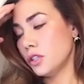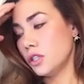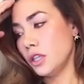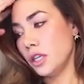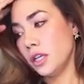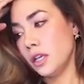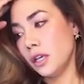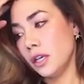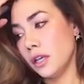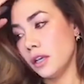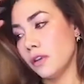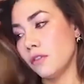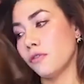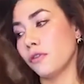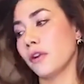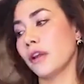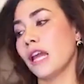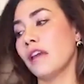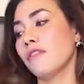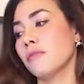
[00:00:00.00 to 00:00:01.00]

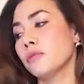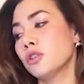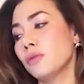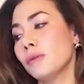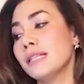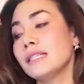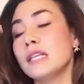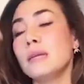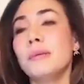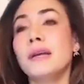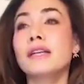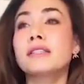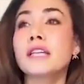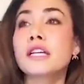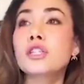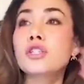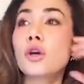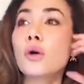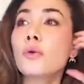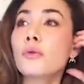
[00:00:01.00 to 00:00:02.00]
she forgave him too easily,
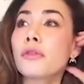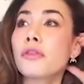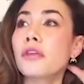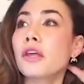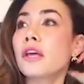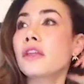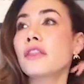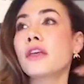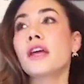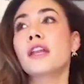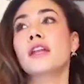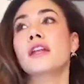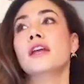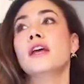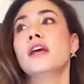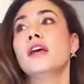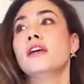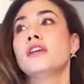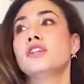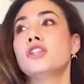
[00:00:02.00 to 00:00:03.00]
because I don't think
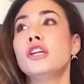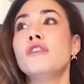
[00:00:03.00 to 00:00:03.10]
that